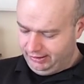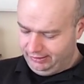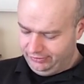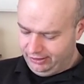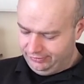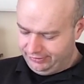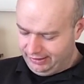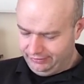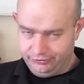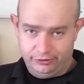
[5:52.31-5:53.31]
exhaust
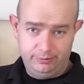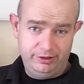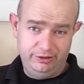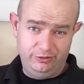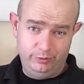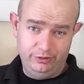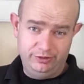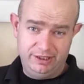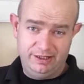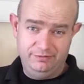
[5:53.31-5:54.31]
gas turbine because we don't
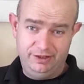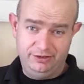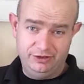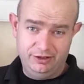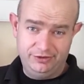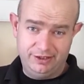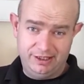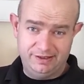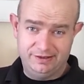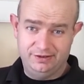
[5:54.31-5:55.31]
have exhaust
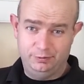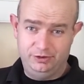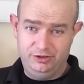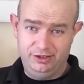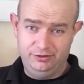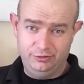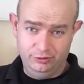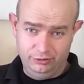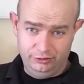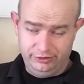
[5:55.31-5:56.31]
gases, which is good.